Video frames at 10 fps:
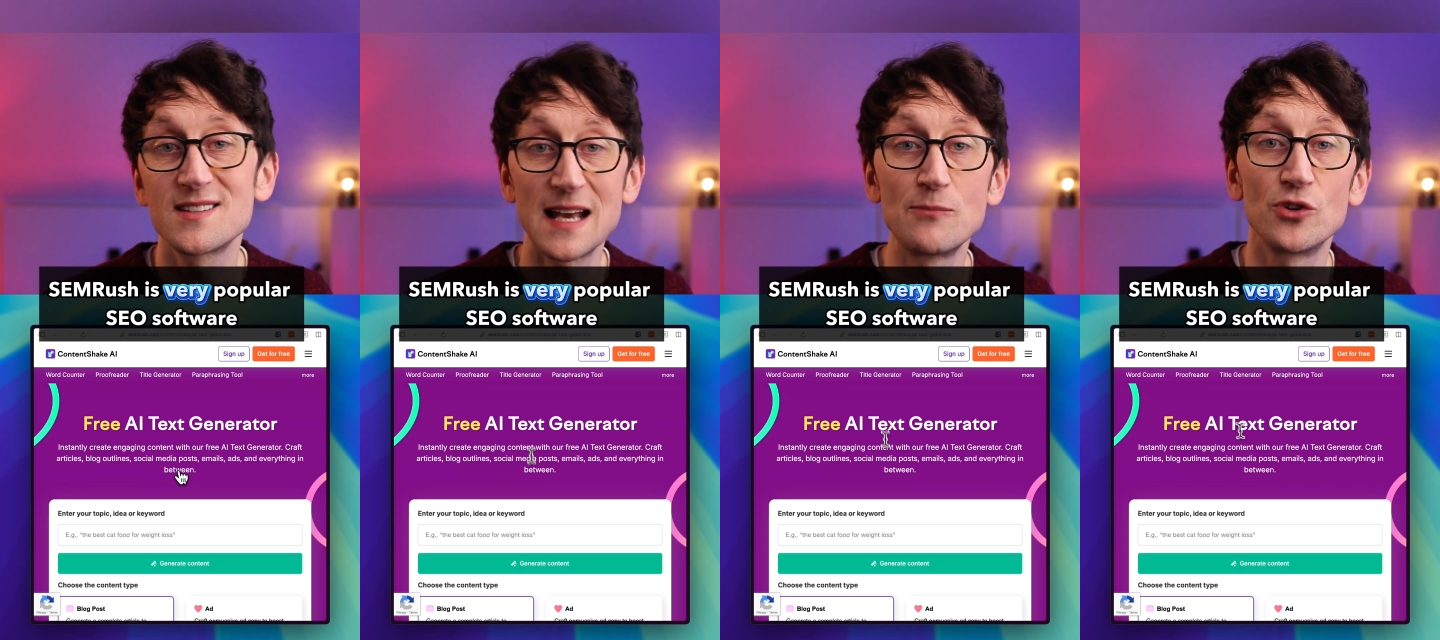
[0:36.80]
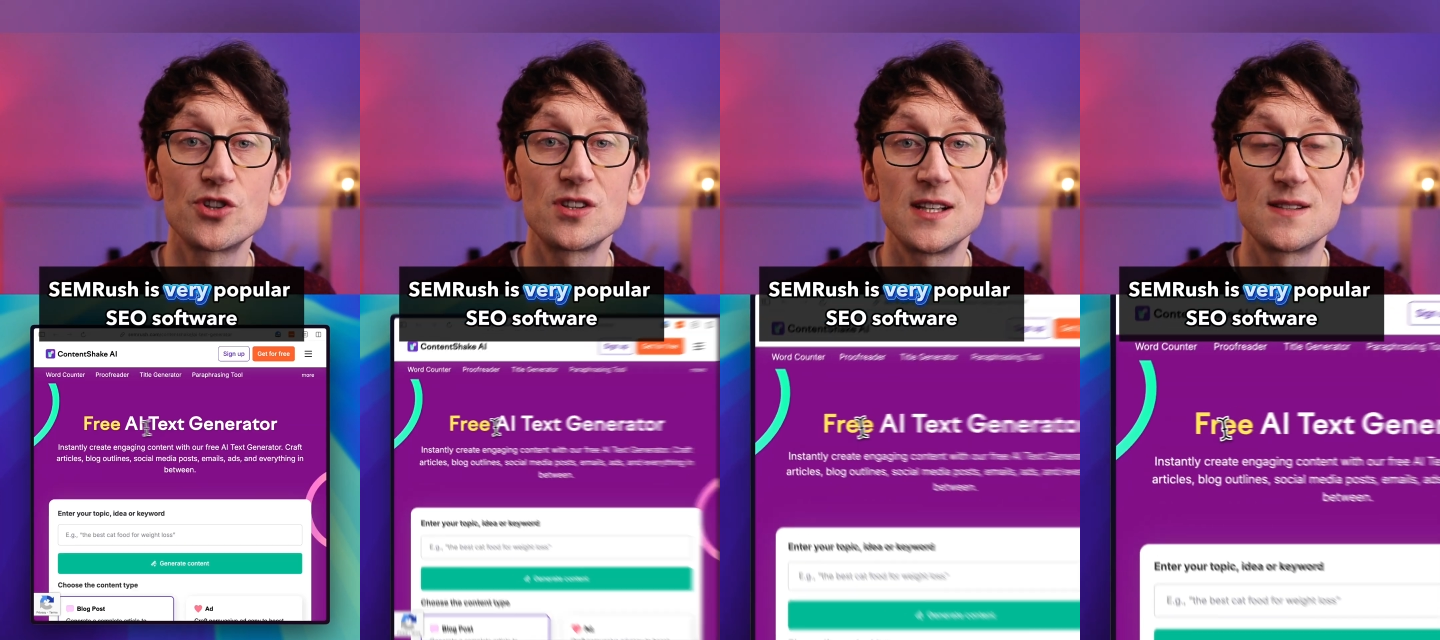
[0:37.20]

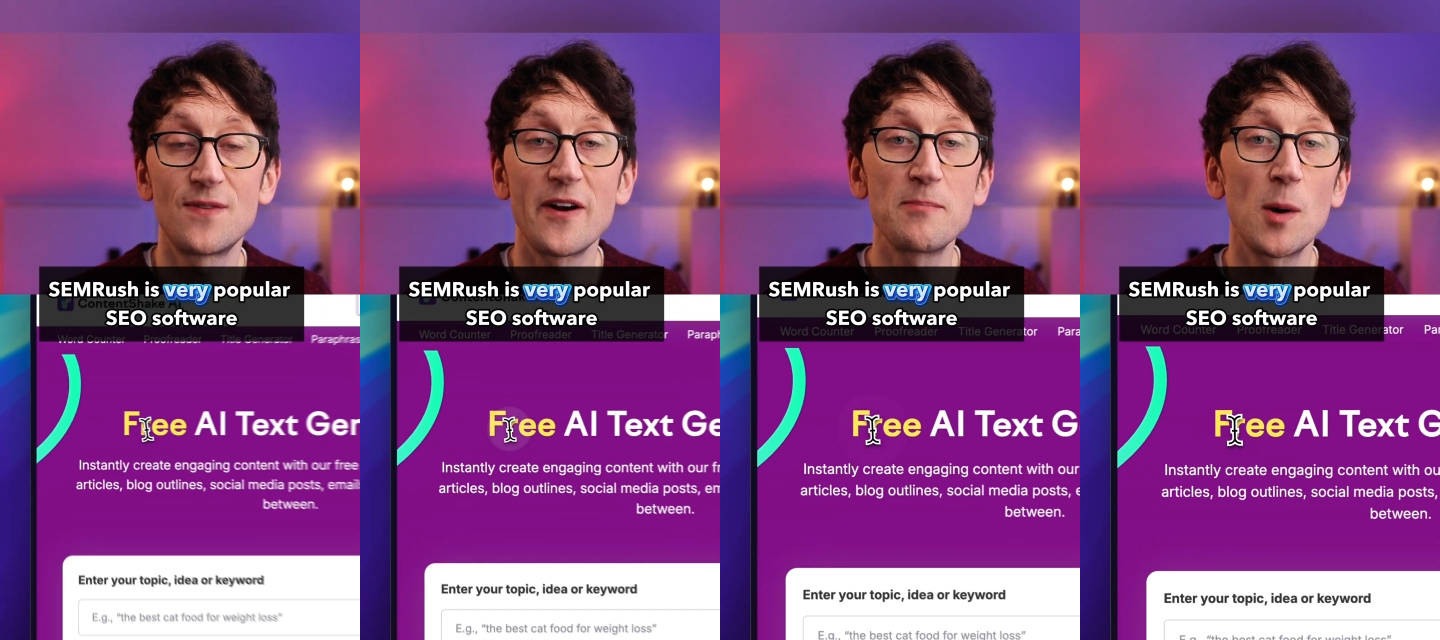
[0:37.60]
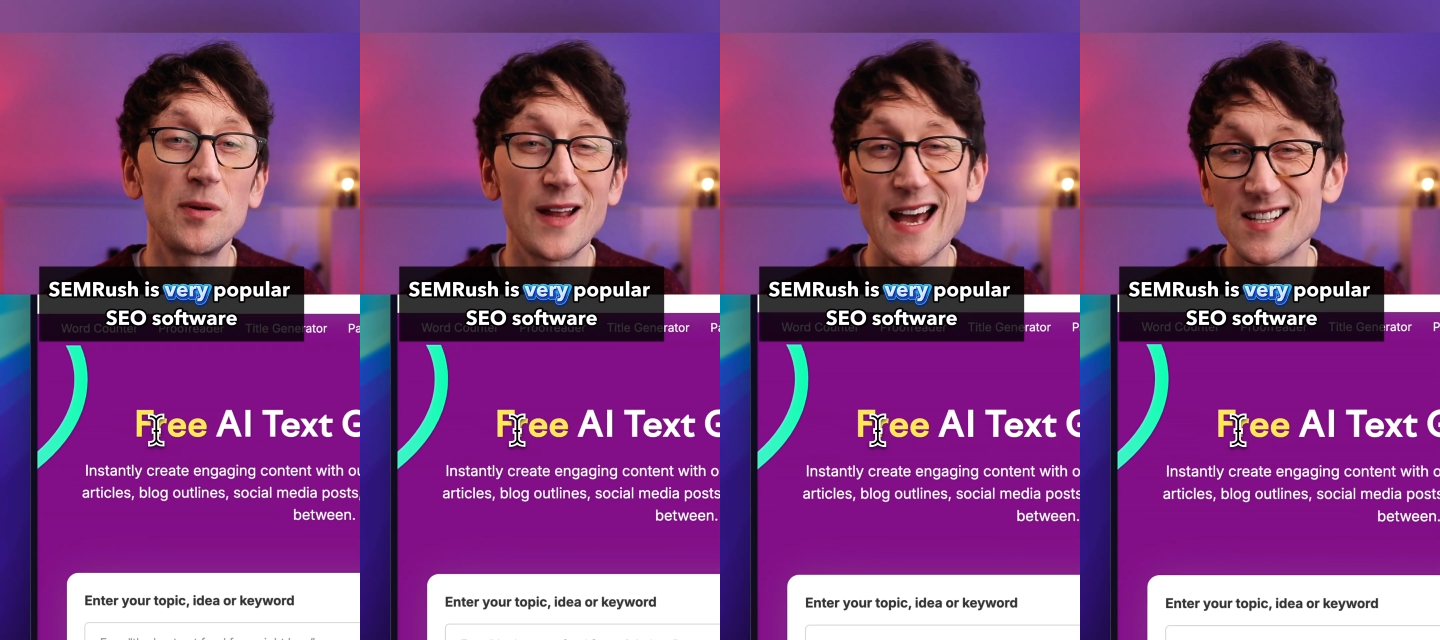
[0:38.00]
SEMrush is very
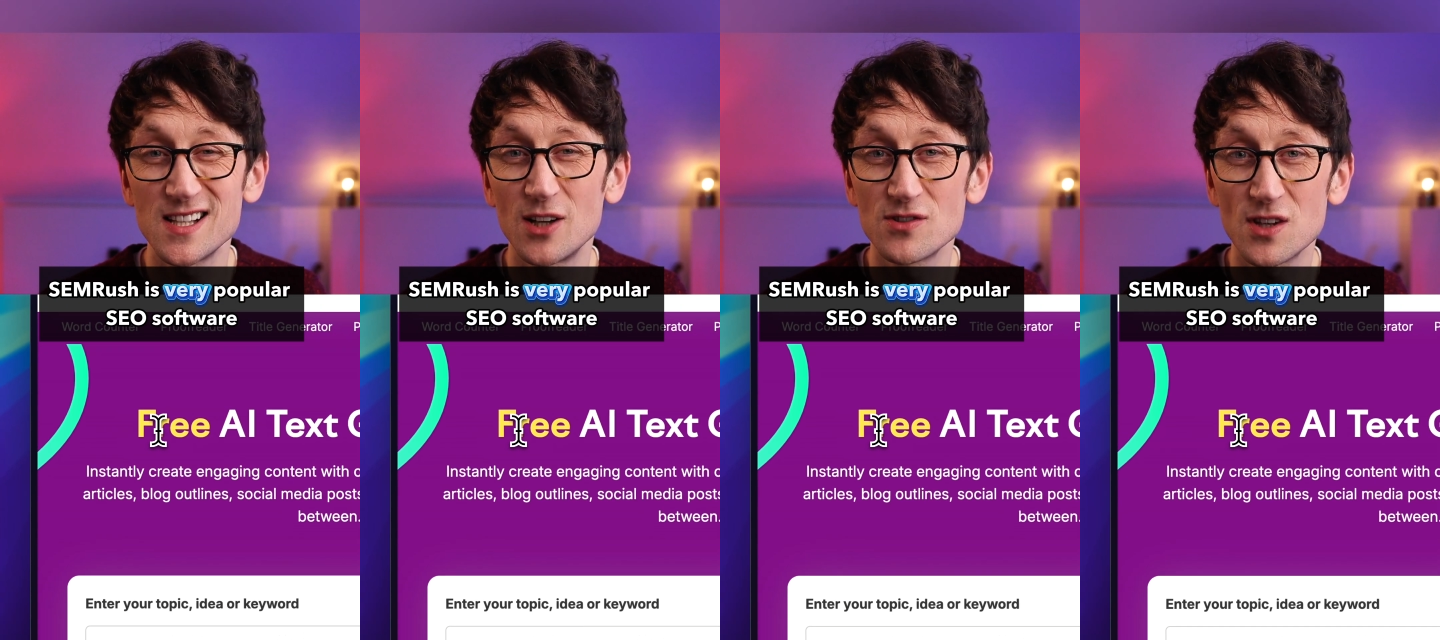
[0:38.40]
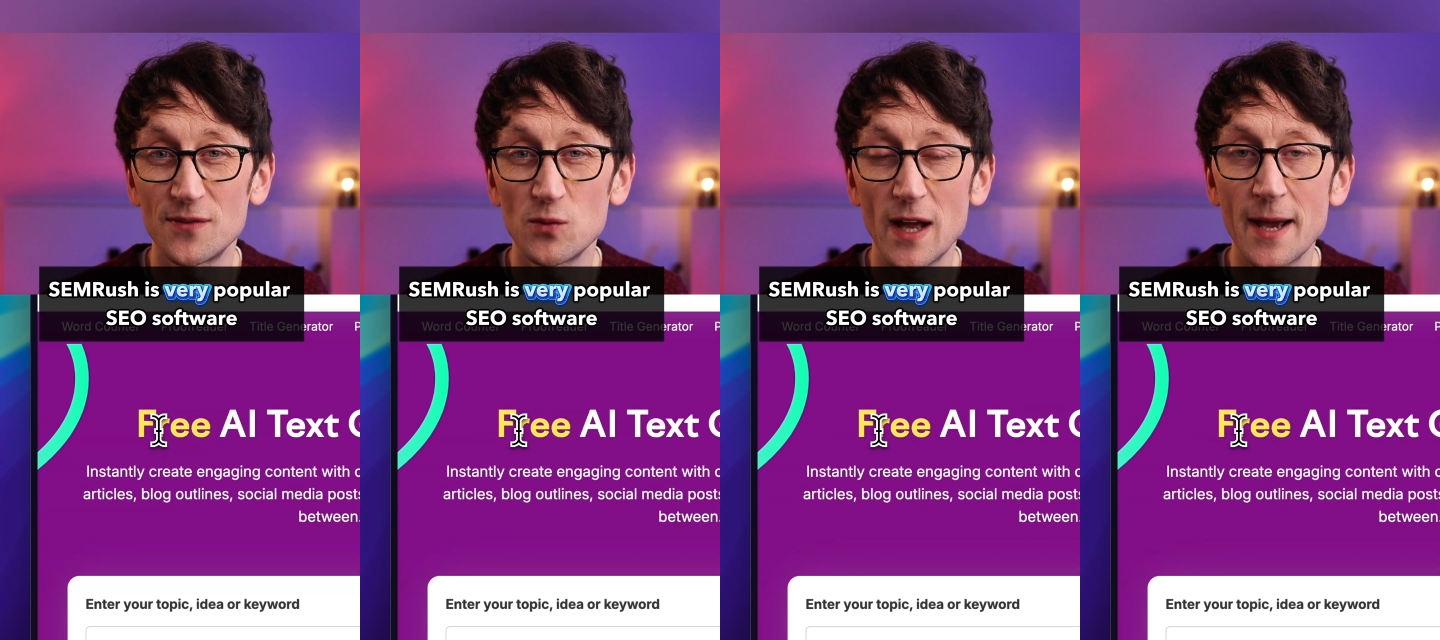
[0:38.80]
popular S E O
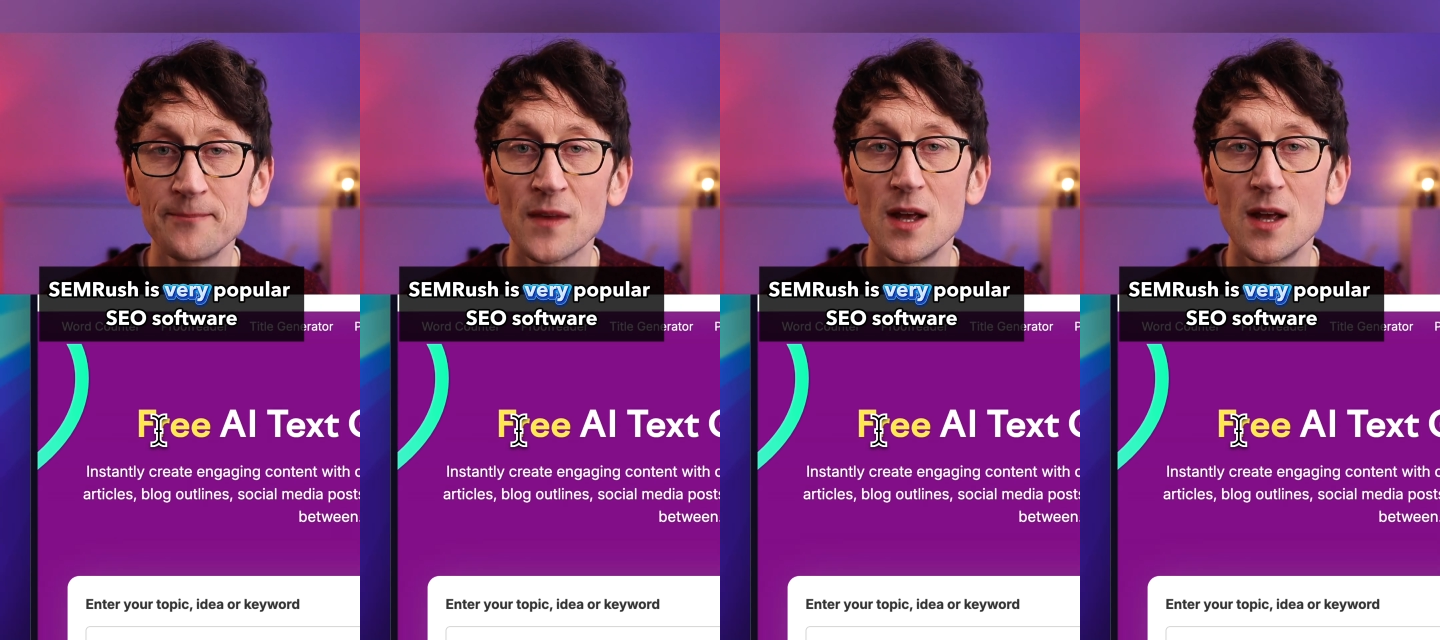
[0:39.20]
software,